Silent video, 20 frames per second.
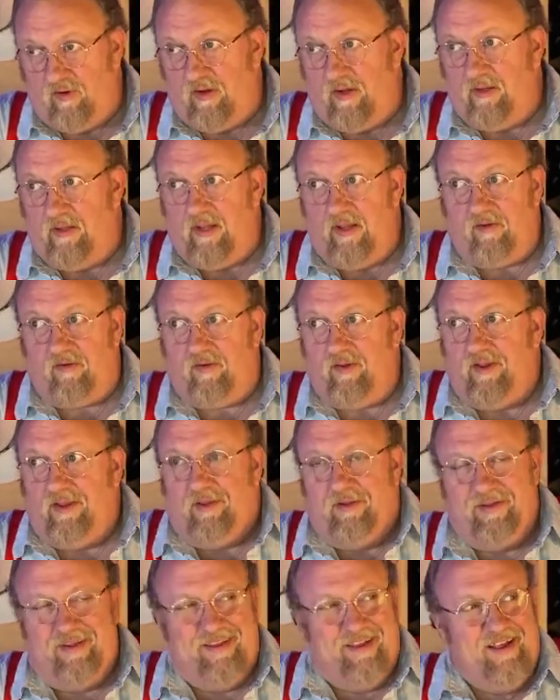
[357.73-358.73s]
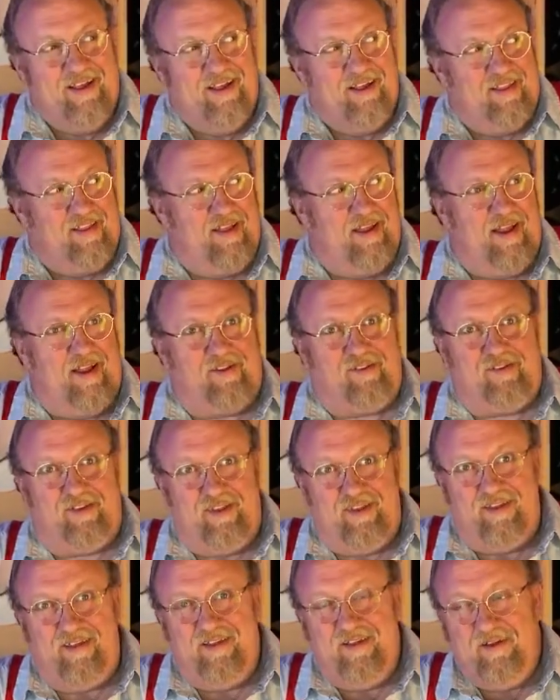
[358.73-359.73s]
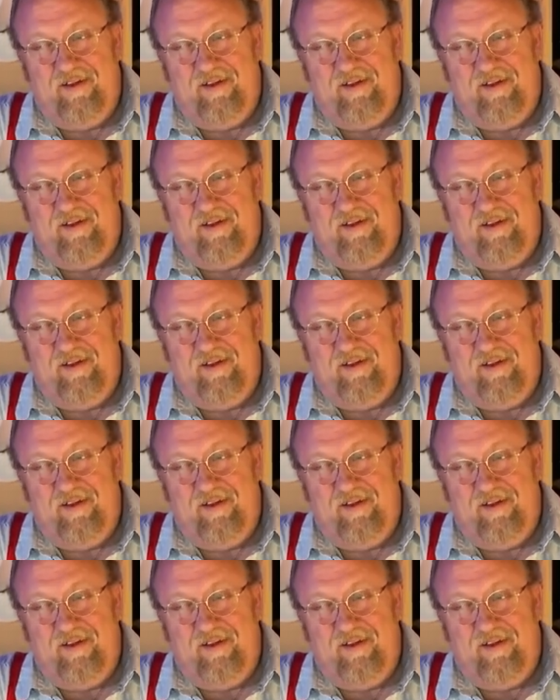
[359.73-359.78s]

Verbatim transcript: and that's the, that's the